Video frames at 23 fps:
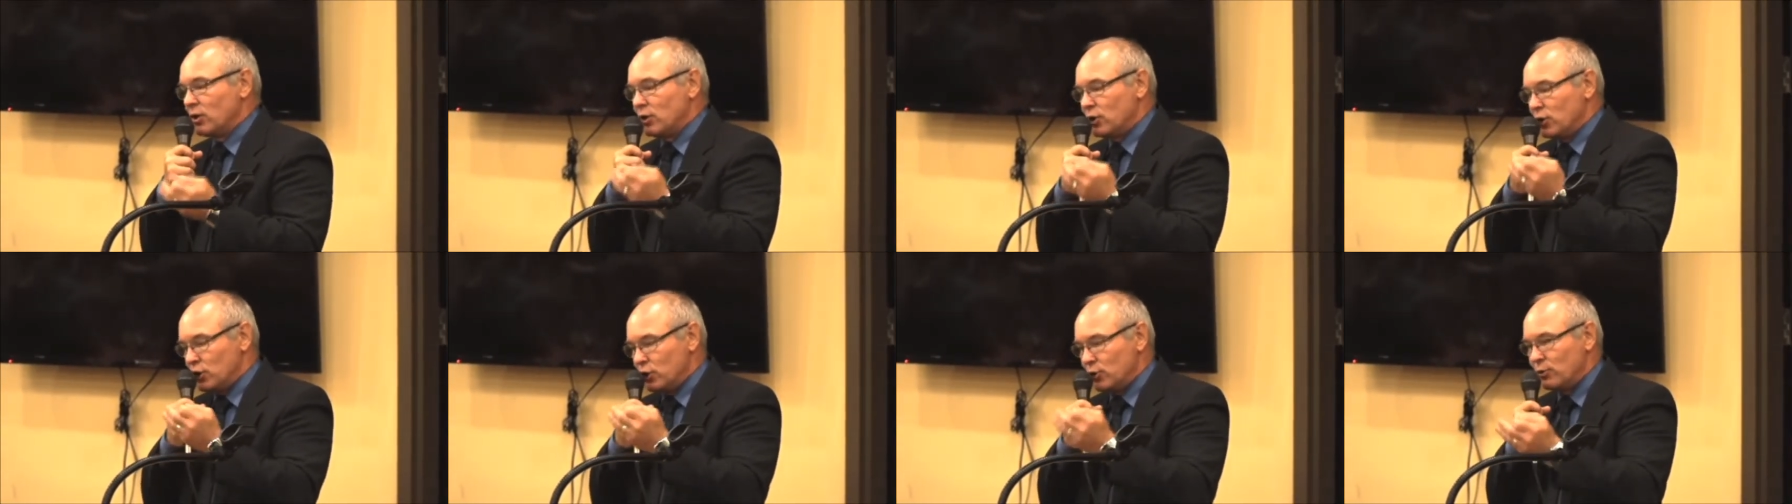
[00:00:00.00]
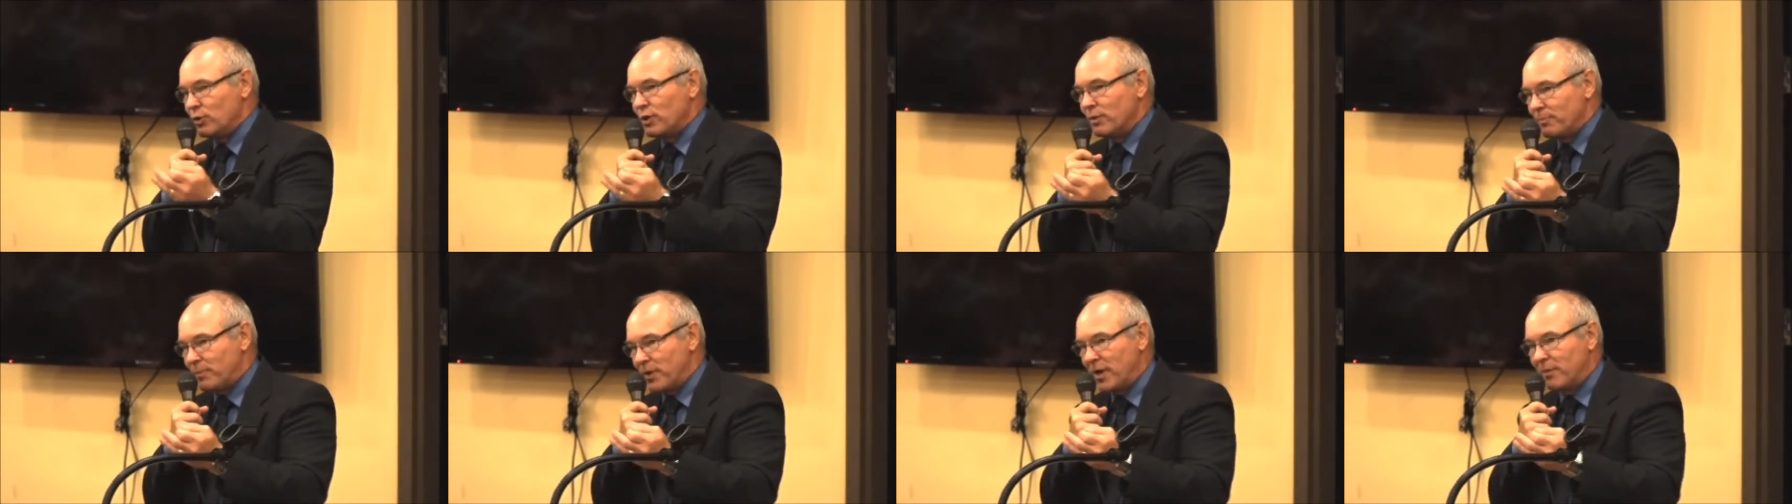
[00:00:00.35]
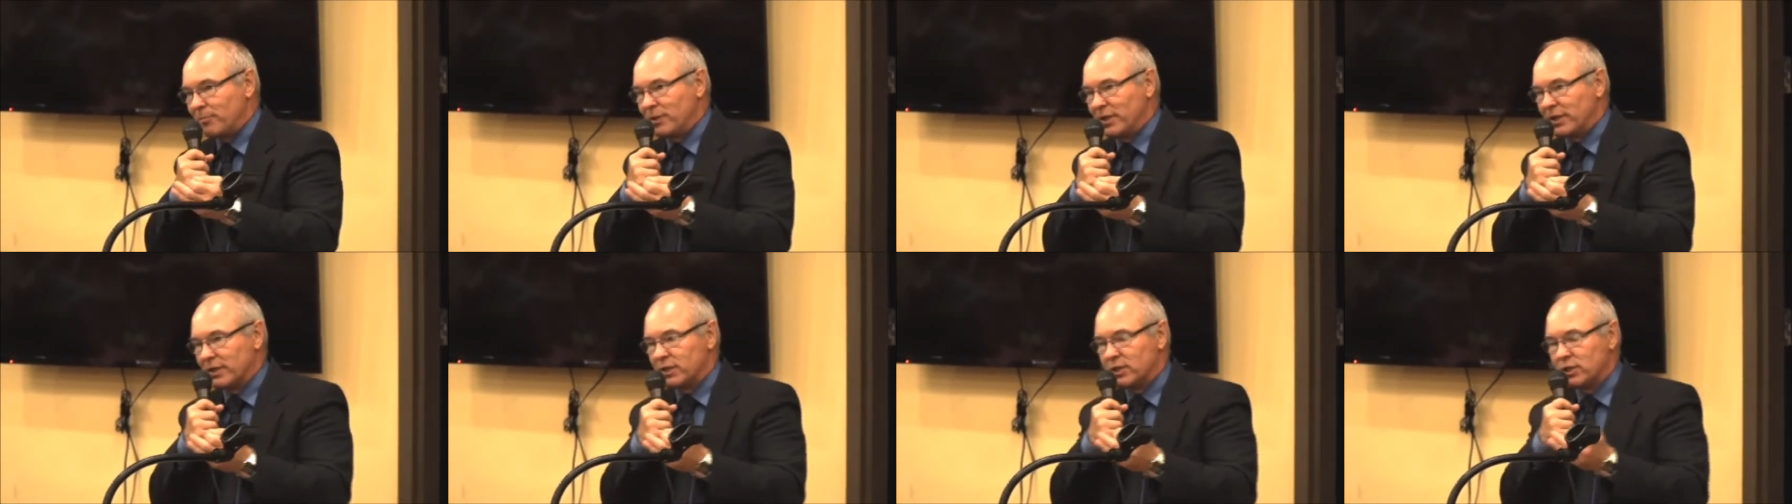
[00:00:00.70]
You, the
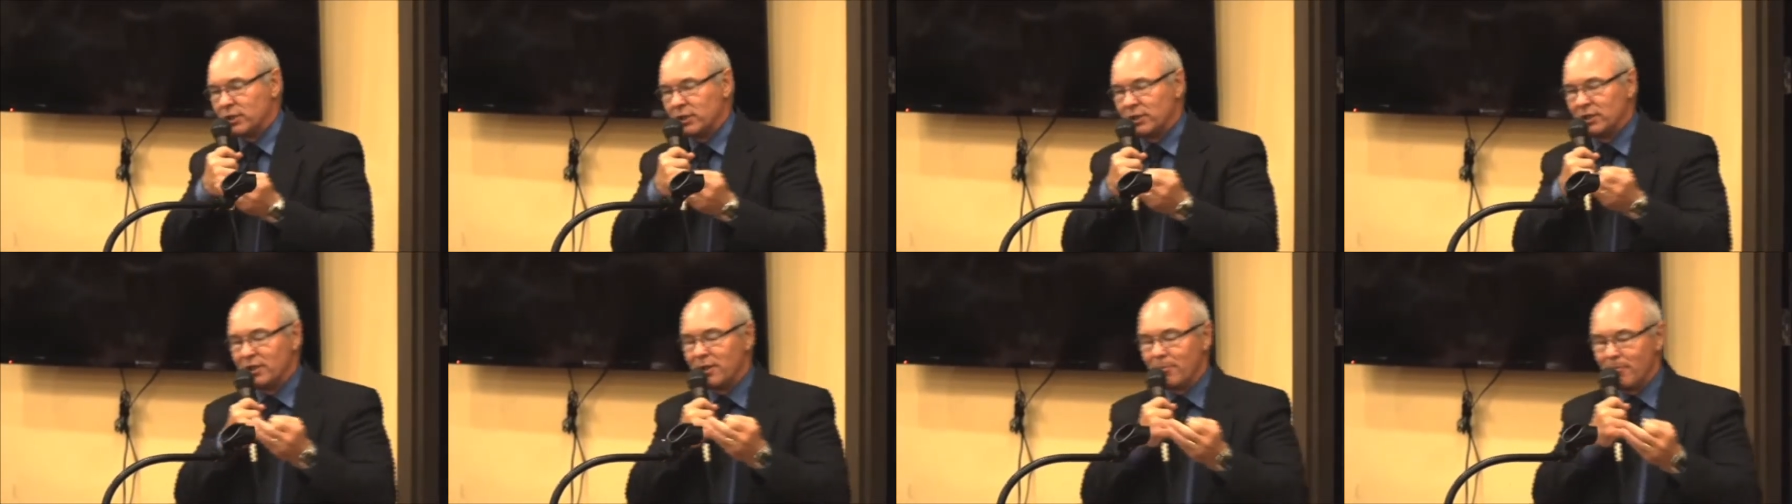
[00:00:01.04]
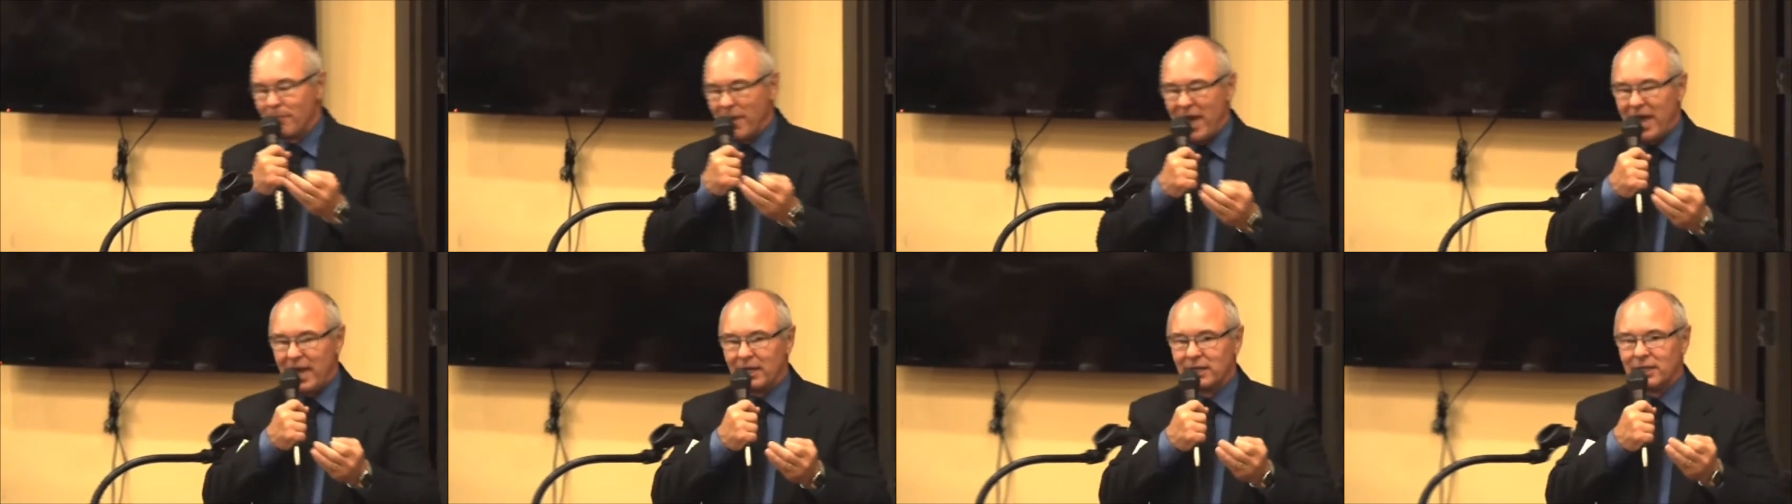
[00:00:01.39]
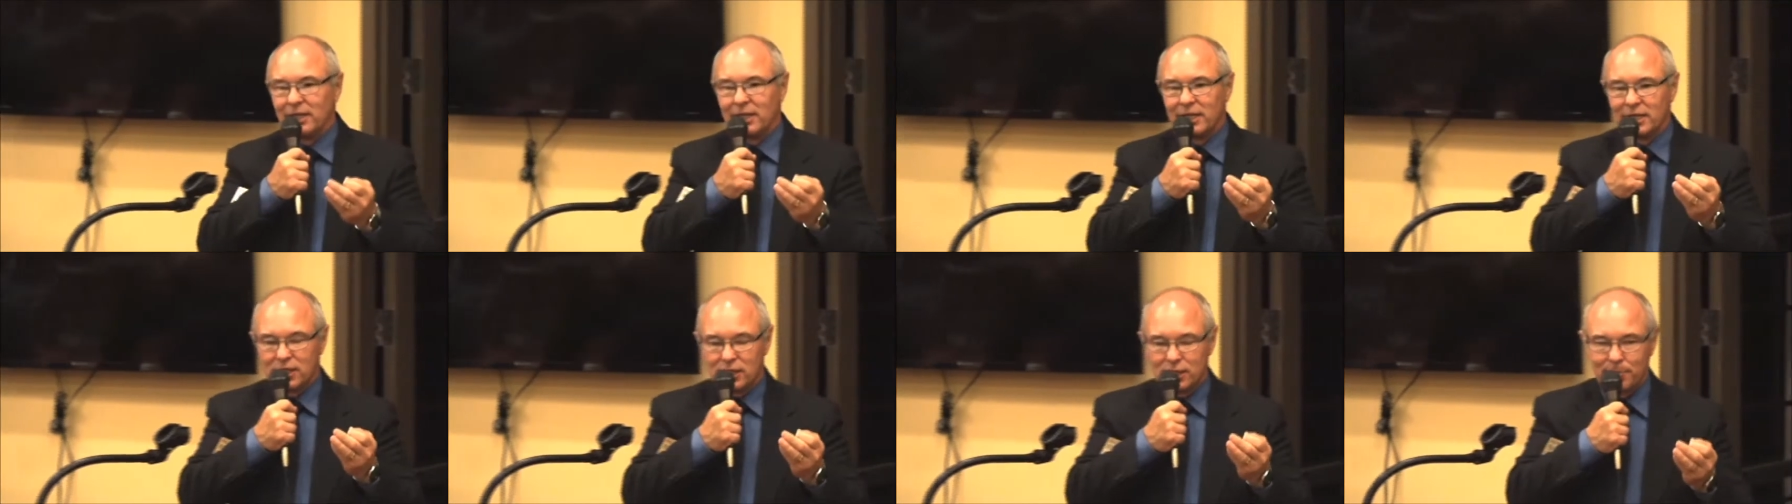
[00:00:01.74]
public, should demand
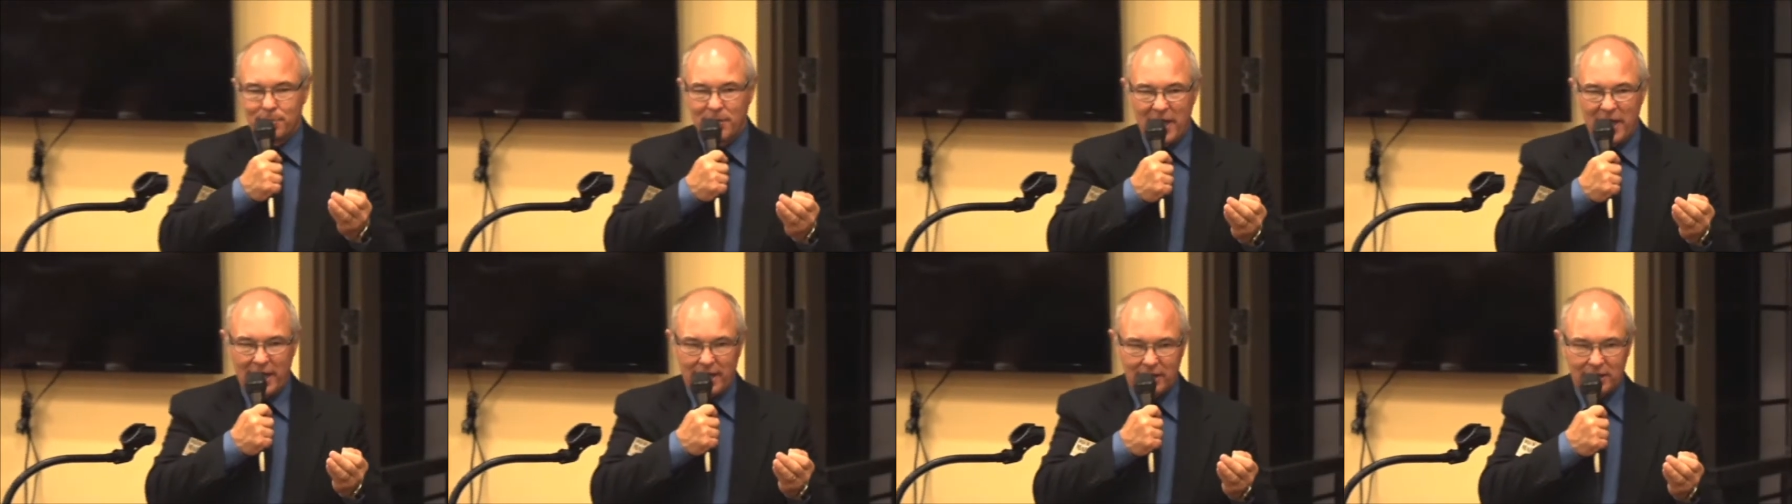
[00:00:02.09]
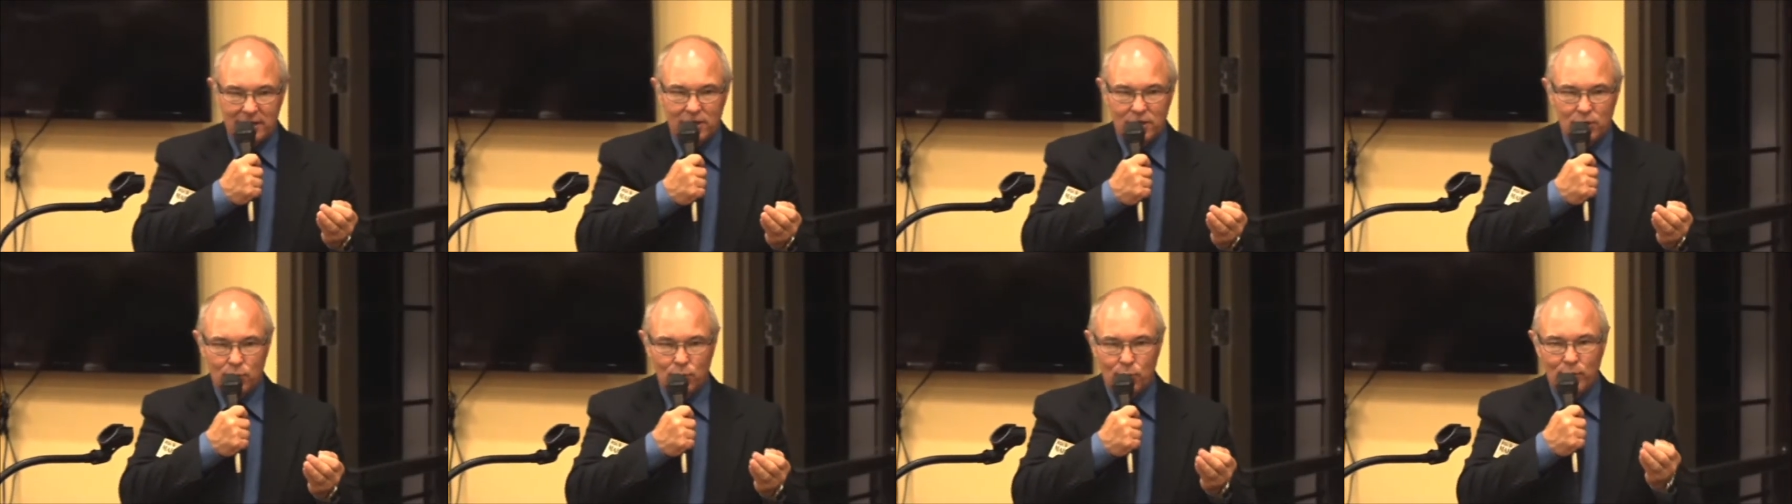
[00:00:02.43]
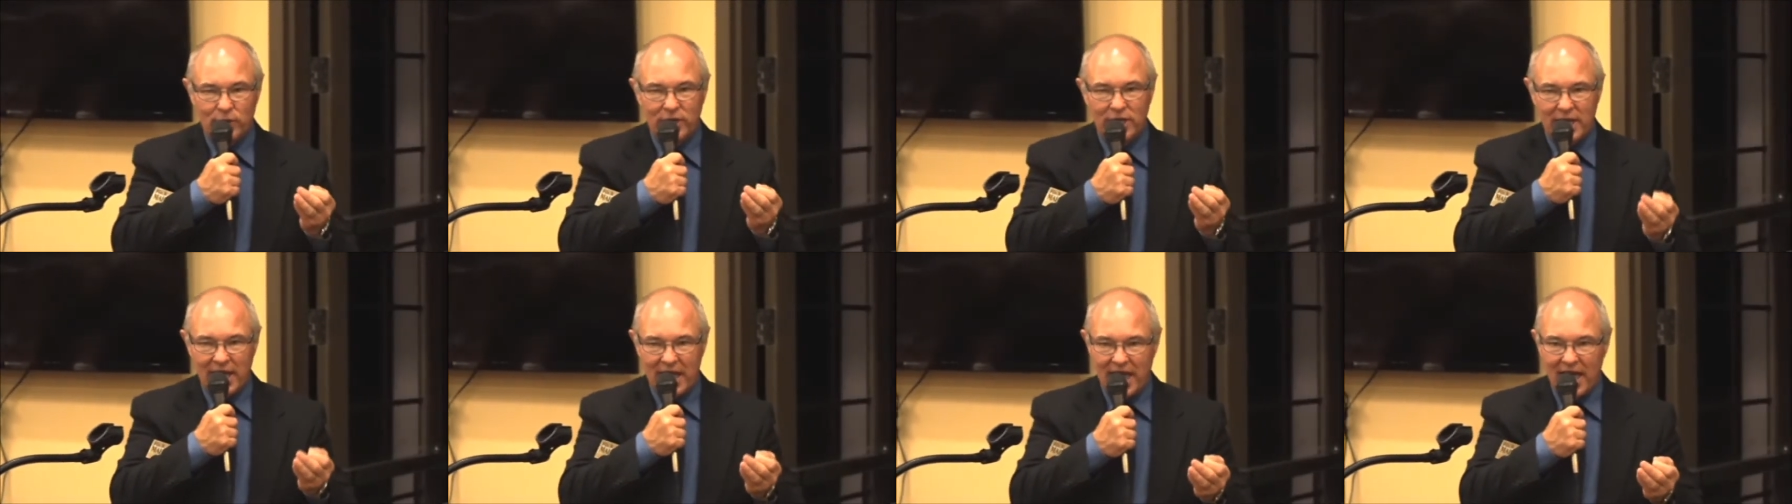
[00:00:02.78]
and expect that
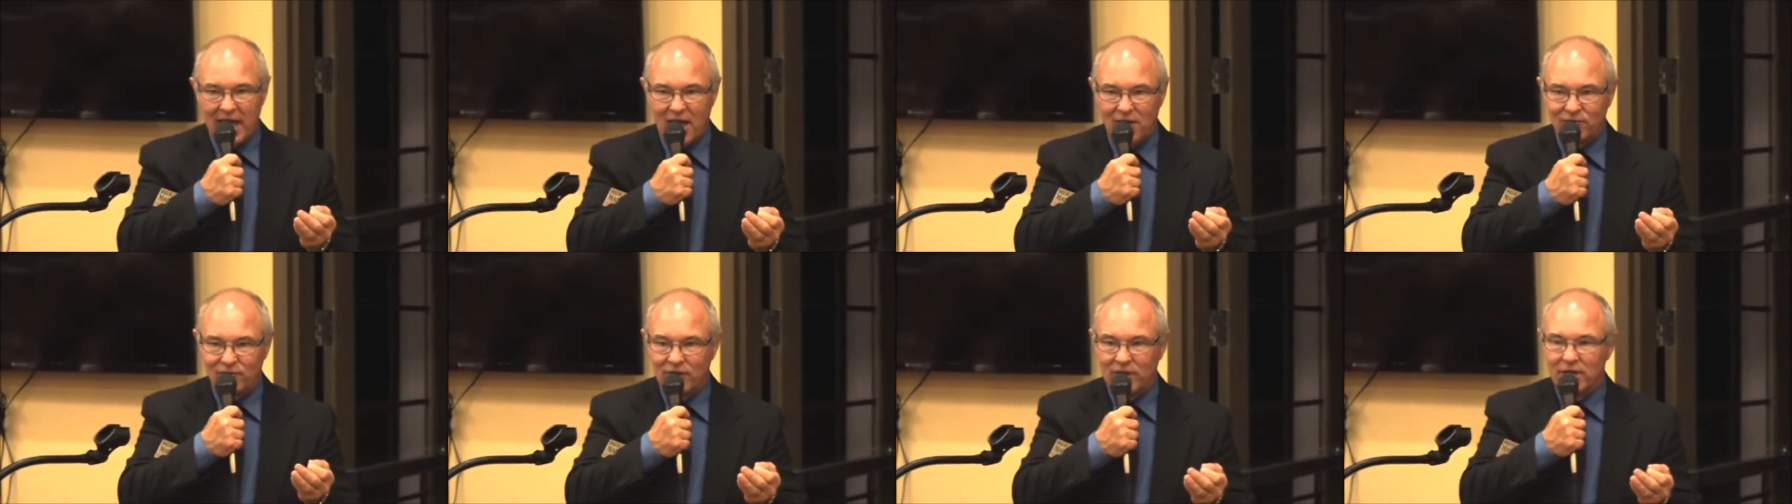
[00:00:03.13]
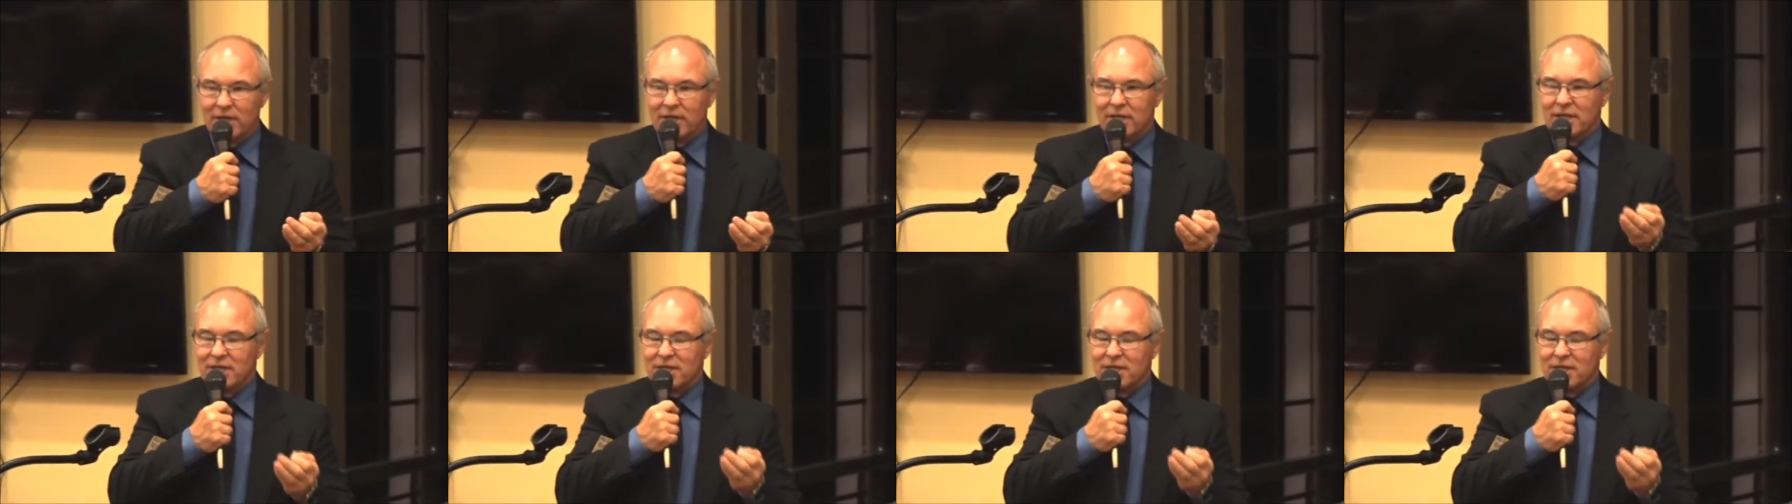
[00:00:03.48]
we have